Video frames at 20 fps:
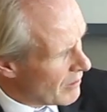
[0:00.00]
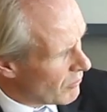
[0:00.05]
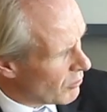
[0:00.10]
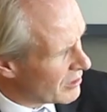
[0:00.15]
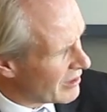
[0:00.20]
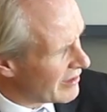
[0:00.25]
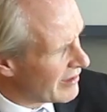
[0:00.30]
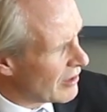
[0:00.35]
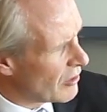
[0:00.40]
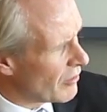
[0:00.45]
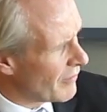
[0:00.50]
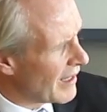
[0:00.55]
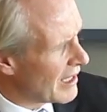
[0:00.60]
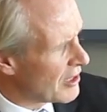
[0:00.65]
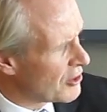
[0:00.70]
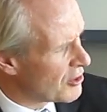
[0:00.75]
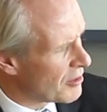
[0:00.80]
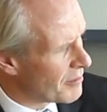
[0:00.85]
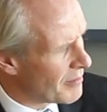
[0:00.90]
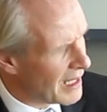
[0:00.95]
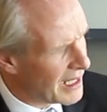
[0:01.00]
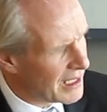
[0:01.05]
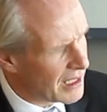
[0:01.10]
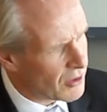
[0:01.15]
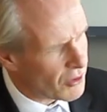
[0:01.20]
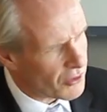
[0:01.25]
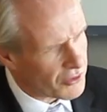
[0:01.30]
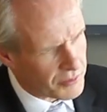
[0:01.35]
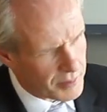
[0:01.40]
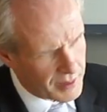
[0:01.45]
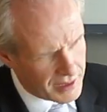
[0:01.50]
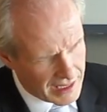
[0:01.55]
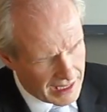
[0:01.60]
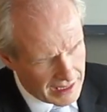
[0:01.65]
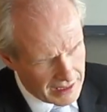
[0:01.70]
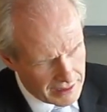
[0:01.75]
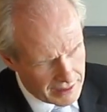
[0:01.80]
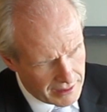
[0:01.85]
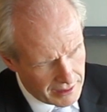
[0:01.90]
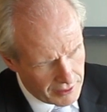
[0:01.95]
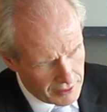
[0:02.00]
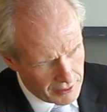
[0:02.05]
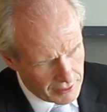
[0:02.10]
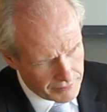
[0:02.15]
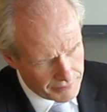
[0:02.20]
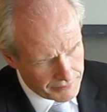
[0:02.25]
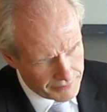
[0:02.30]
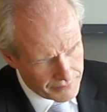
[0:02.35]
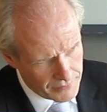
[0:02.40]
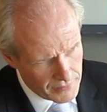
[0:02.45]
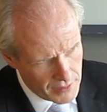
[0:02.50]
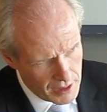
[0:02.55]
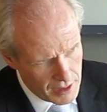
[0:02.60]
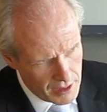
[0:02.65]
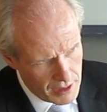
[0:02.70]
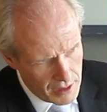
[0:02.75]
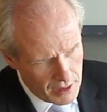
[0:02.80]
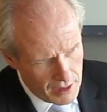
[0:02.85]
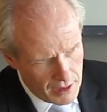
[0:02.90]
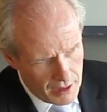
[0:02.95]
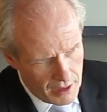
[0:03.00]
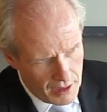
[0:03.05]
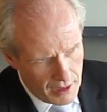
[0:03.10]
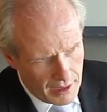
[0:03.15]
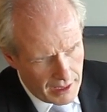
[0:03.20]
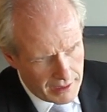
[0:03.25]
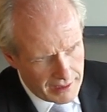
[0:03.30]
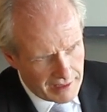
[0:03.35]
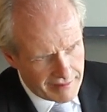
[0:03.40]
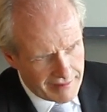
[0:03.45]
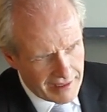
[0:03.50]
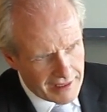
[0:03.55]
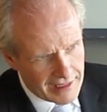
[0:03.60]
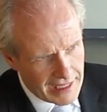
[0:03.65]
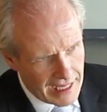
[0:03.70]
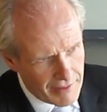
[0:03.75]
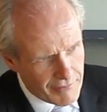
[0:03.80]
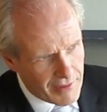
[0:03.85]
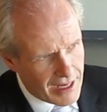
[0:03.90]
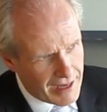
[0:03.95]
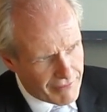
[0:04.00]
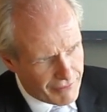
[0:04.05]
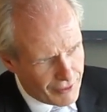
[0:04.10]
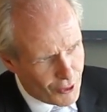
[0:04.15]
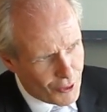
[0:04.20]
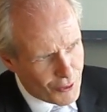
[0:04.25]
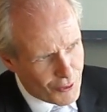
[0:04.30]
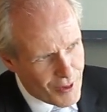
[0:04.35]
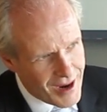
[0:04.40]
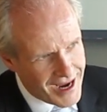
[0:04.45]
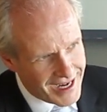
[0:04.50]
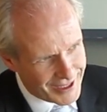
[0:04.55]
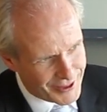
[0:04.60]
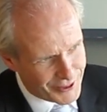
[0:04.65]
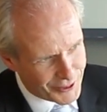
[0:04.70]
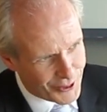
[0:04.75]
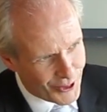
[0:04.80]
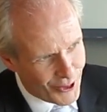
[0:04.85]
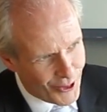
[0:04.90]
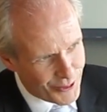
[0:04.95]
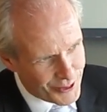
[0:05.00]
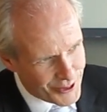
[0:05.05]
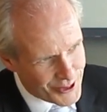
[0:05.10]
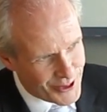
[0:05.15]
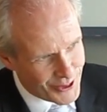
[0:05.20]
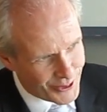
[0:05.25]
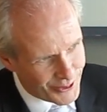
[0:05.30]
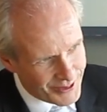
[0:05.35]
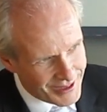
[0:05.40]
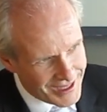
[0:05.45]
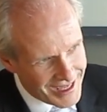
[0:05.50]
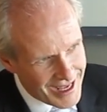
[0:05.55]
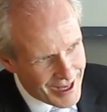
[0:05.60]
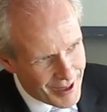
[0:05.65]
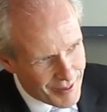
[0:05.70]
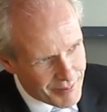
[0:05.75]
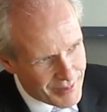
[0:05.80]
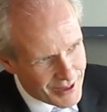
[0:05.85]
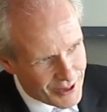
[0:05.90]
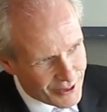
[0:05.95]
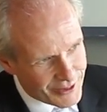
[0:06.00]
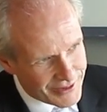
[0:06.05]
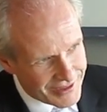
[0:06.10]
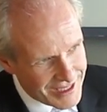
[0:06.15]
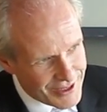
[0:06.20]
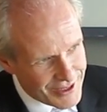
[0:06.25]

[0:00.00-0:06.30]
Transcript: What does innovation mean in hospitality, you know? And I think there we have a long way to go, you know, because